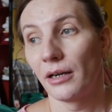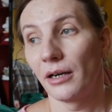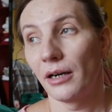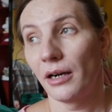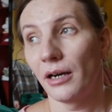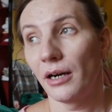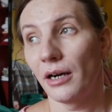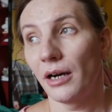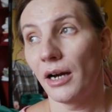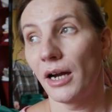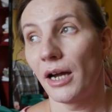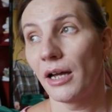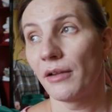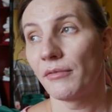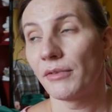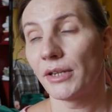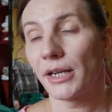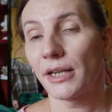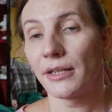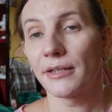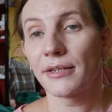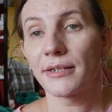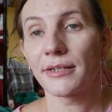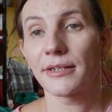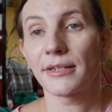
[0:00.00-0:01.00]
I
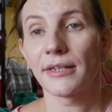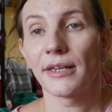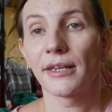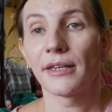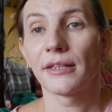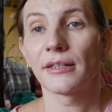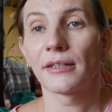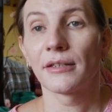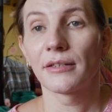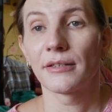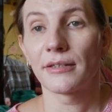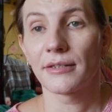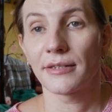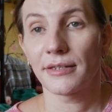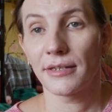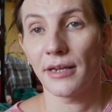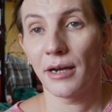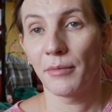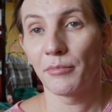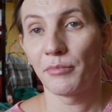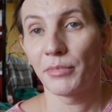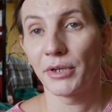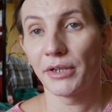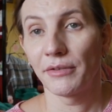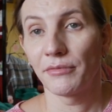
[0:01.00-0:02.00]
already said in
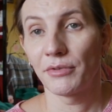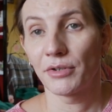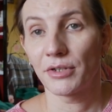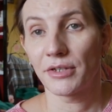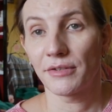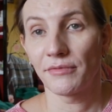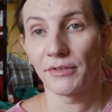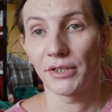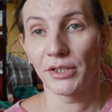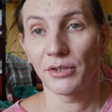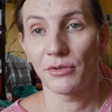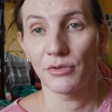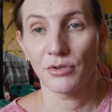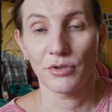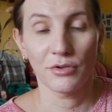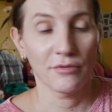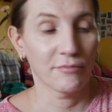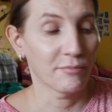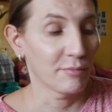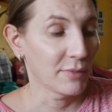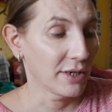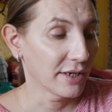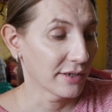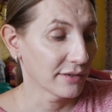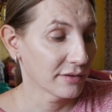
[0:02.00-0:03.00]
some previous videos
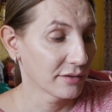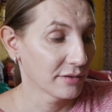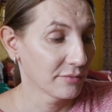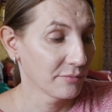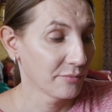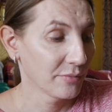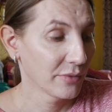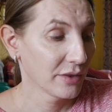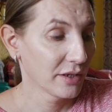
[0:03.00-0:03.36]
of mine